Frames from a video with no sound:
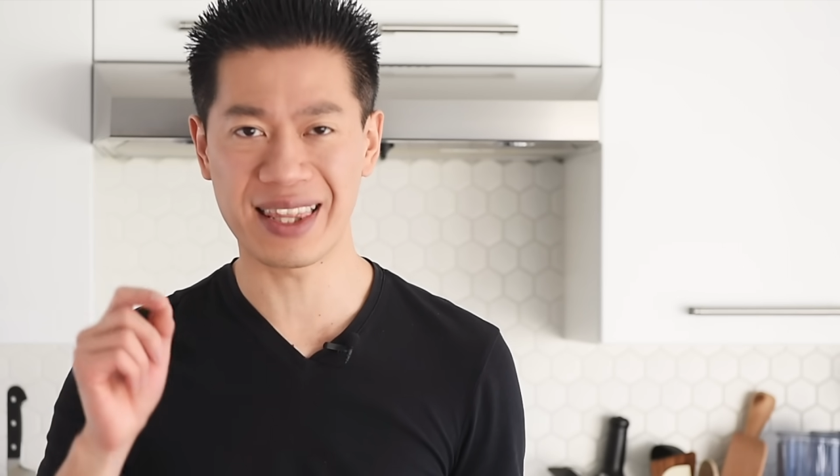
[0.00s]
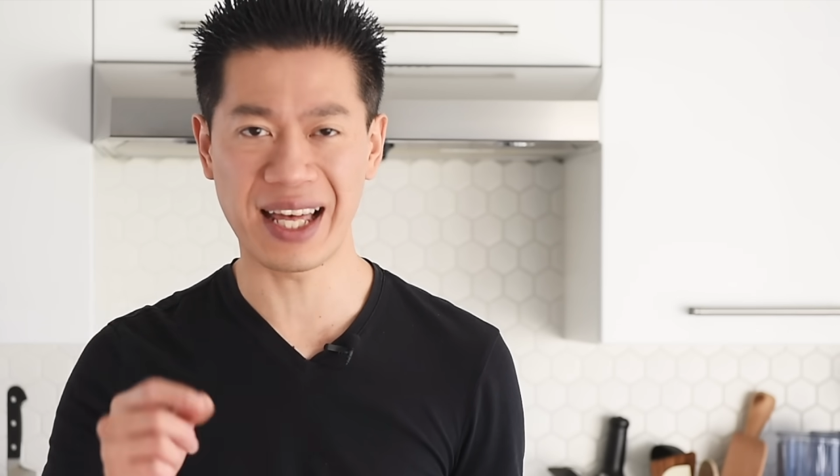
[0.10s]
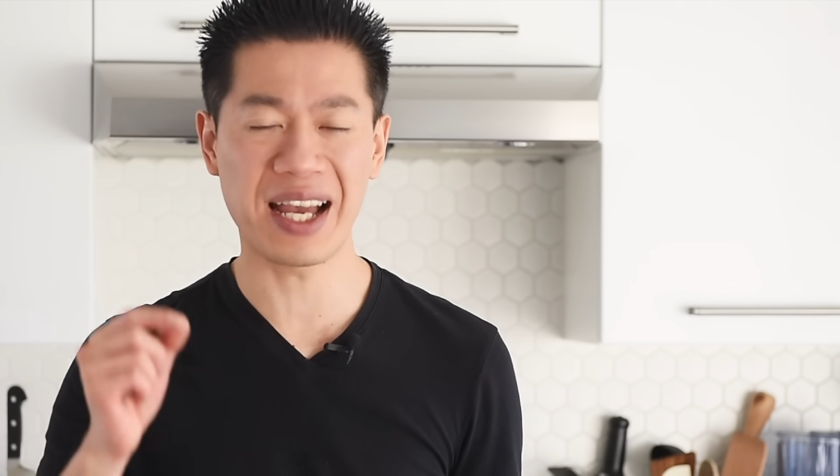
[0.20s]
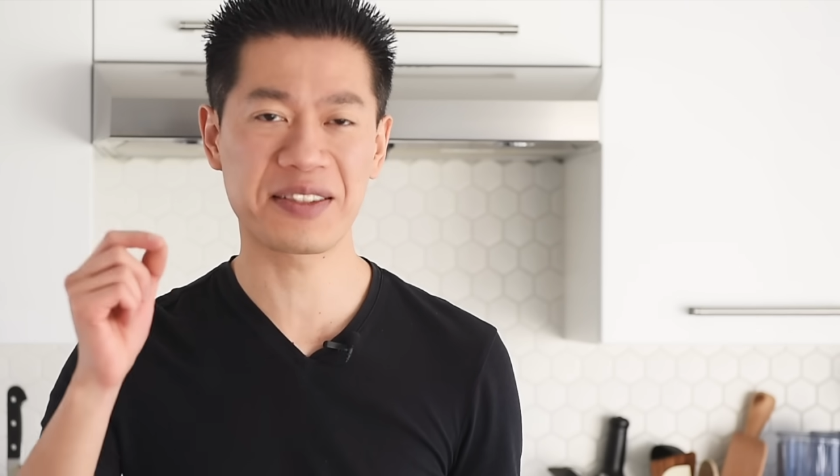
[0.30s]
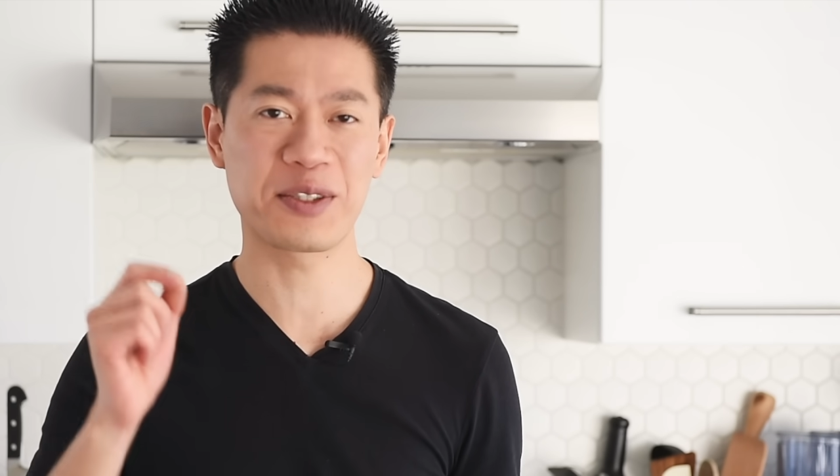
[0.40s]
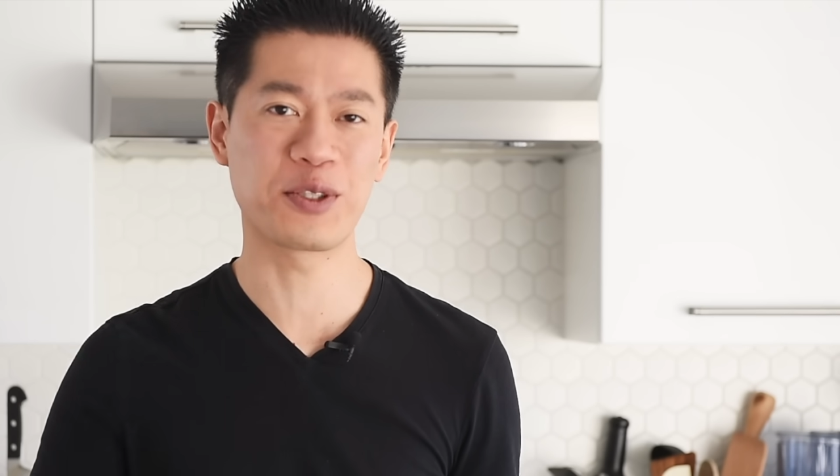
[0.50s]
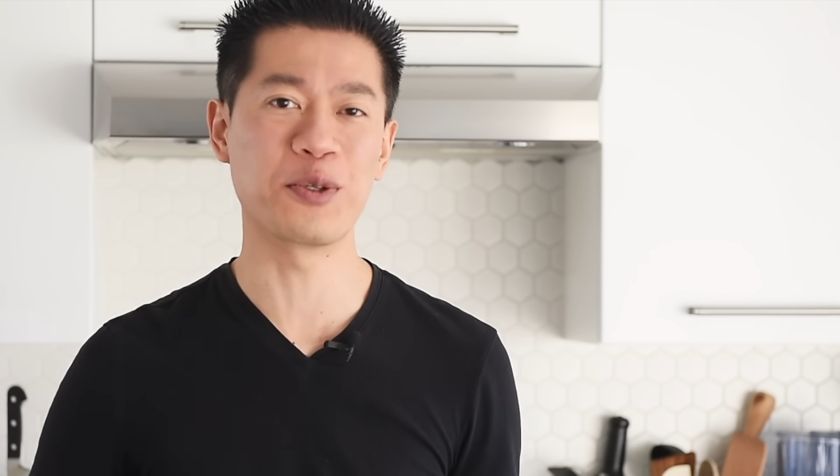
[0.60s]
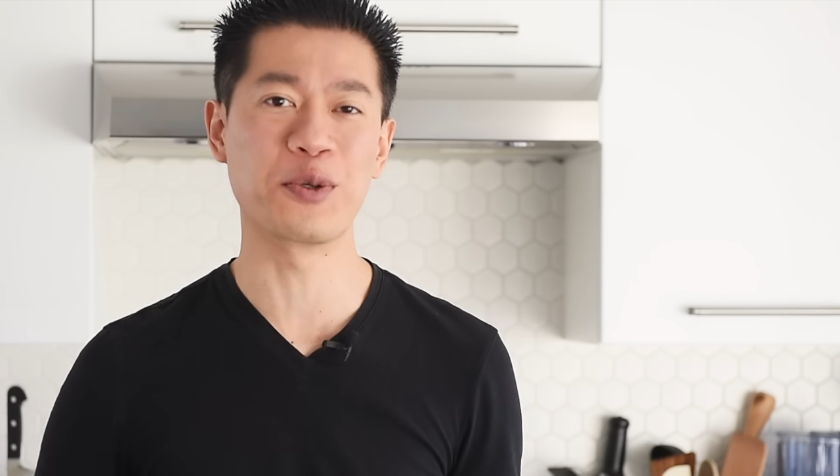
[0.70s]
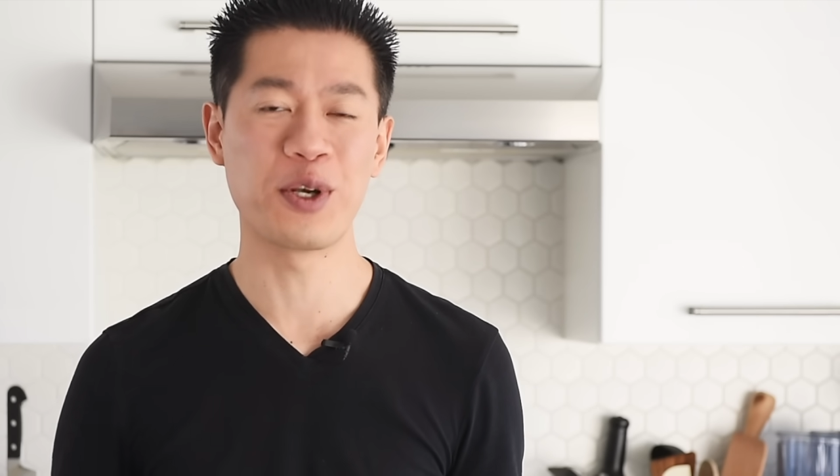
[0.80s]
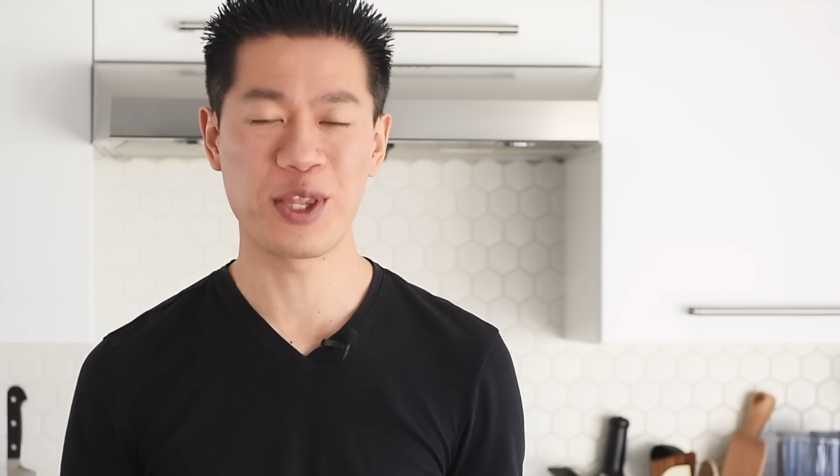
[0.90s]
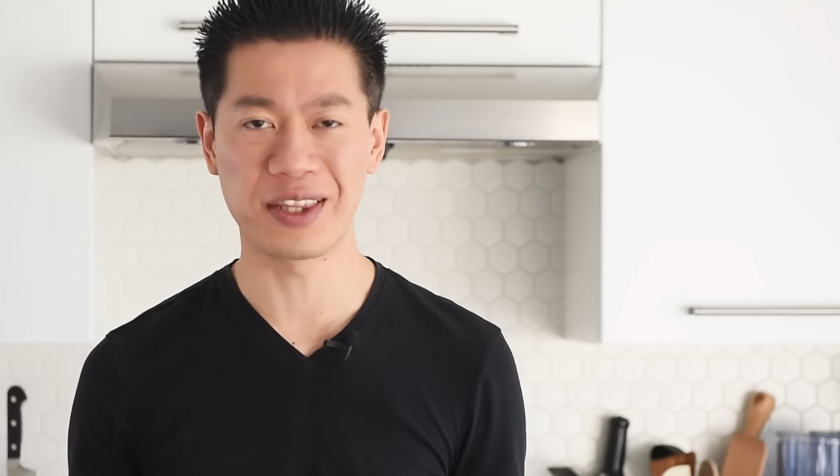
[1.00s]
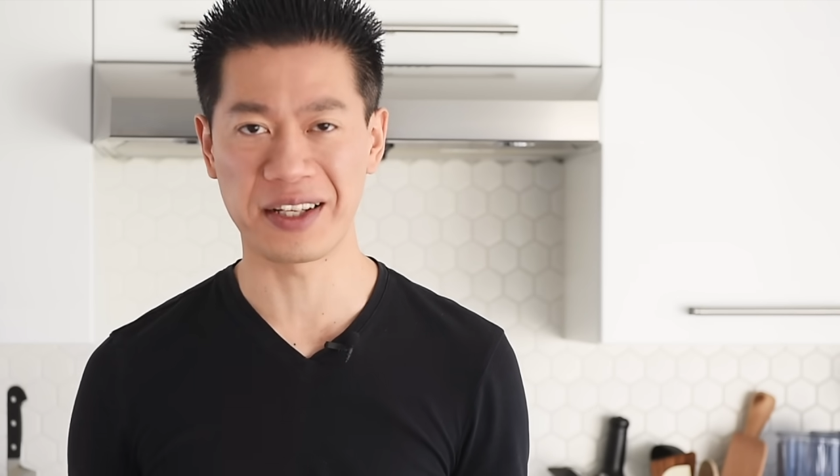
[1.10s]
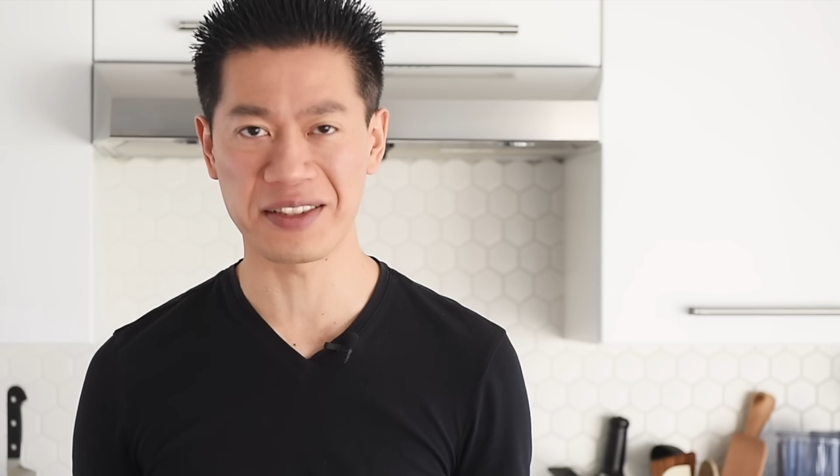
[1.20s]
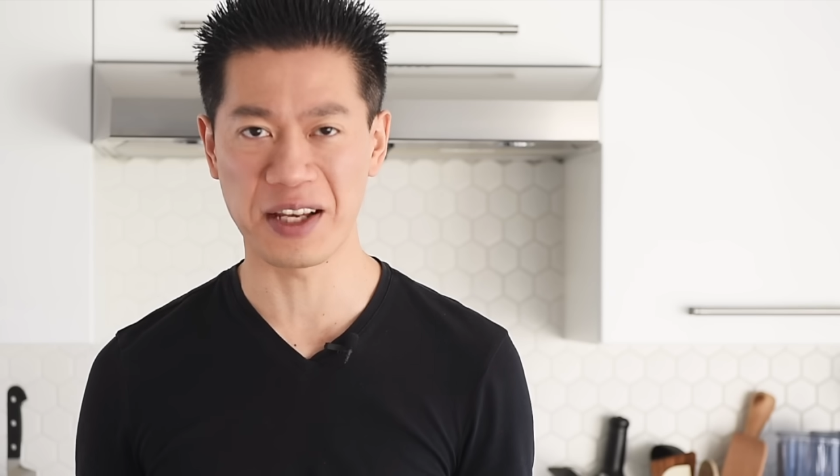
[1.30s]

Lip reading: that to the next